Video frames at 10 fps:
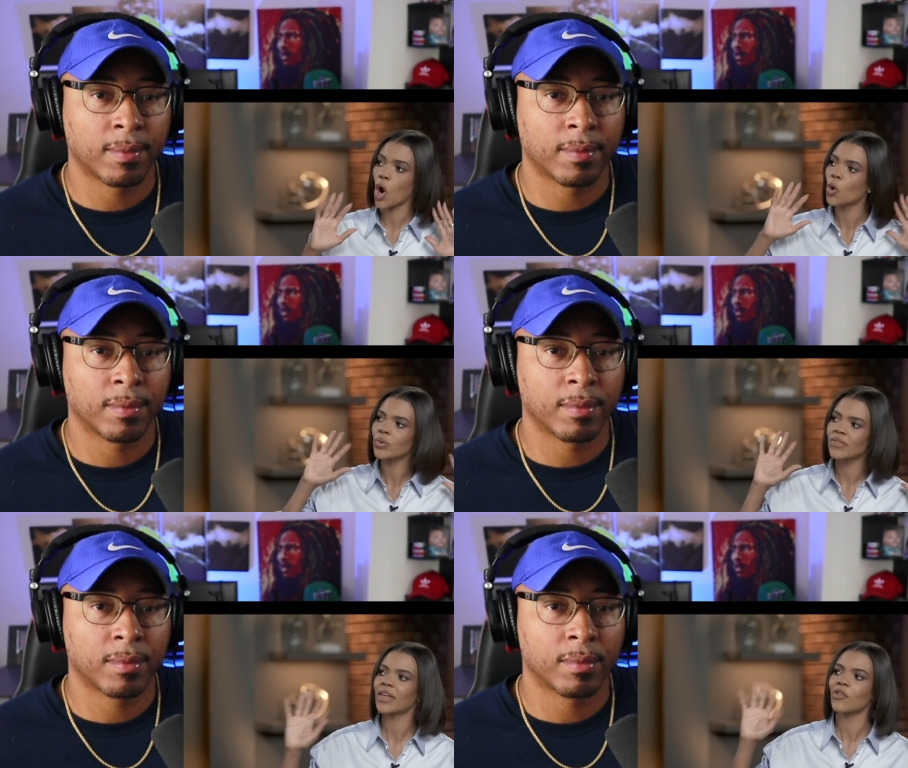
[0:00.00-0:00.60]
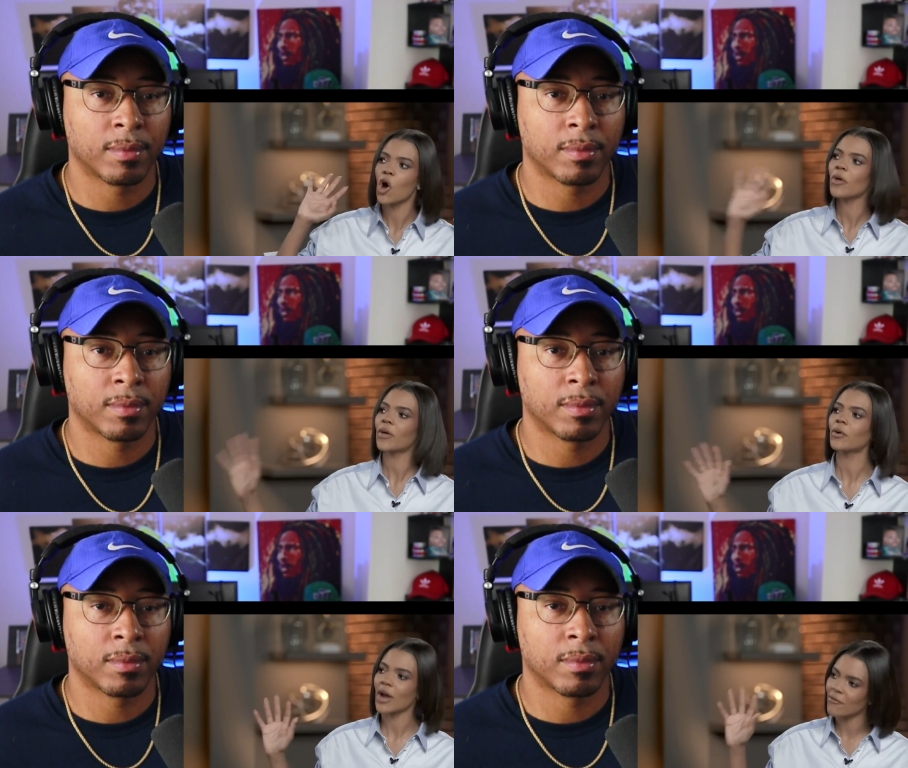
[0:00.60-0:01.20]
Speaker 1: only thing, the
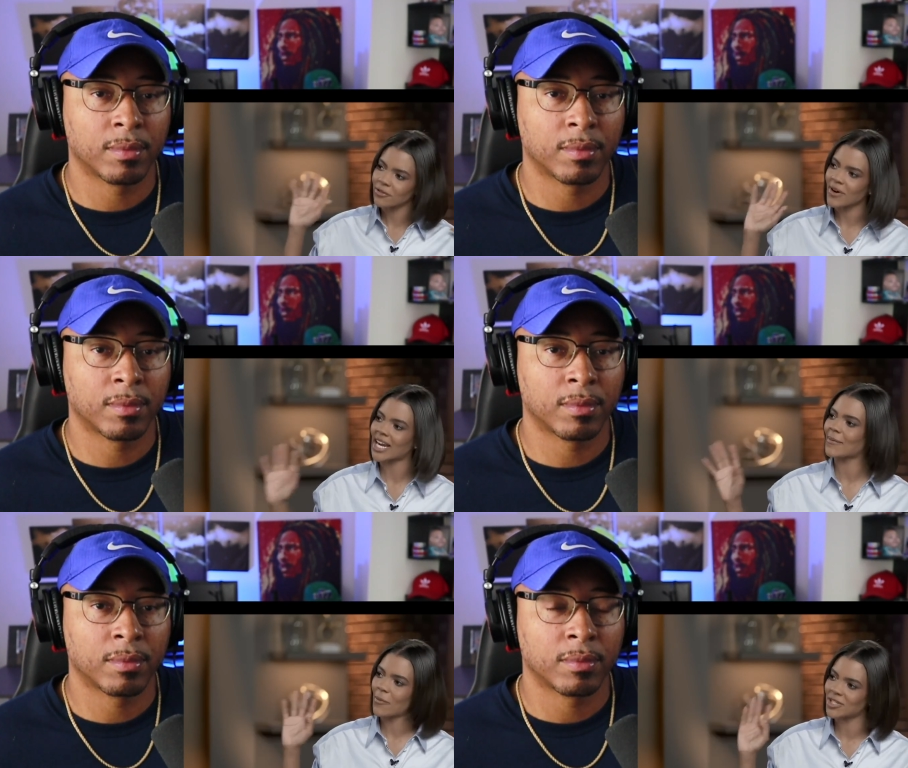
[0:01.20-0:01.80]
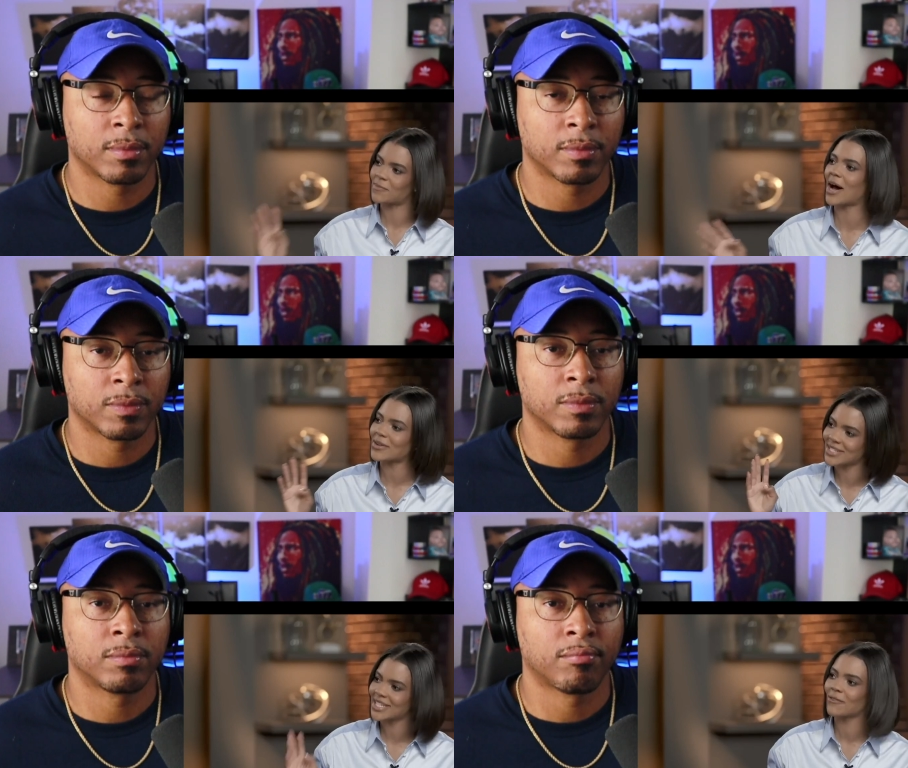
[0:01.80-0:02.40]
only thing yeah. we were ever fighting about was
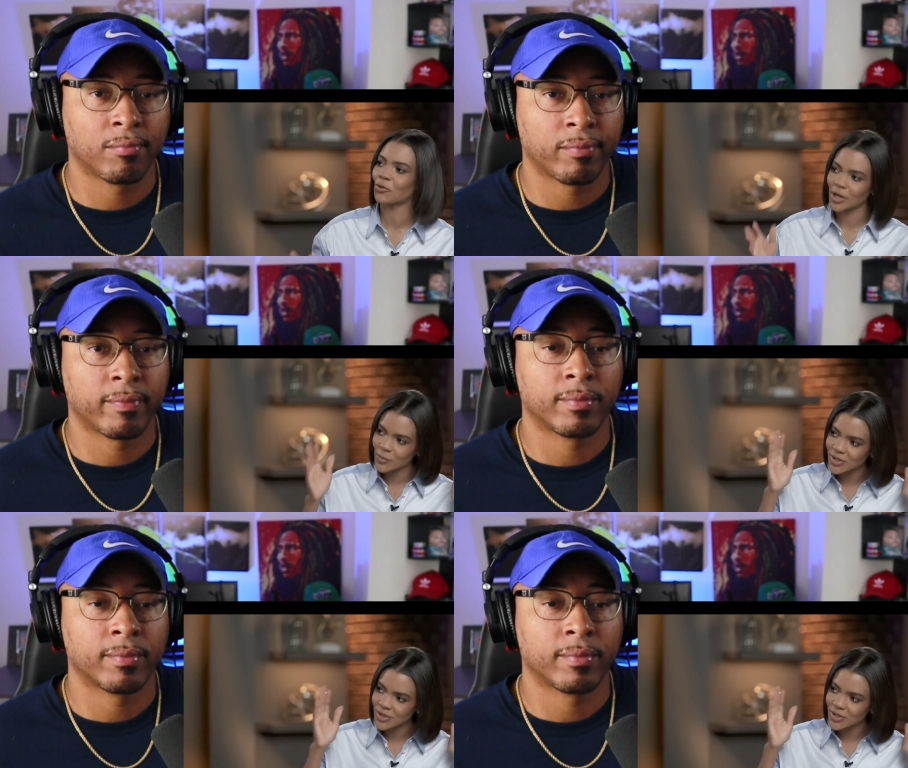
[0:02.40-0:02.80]
about slavery.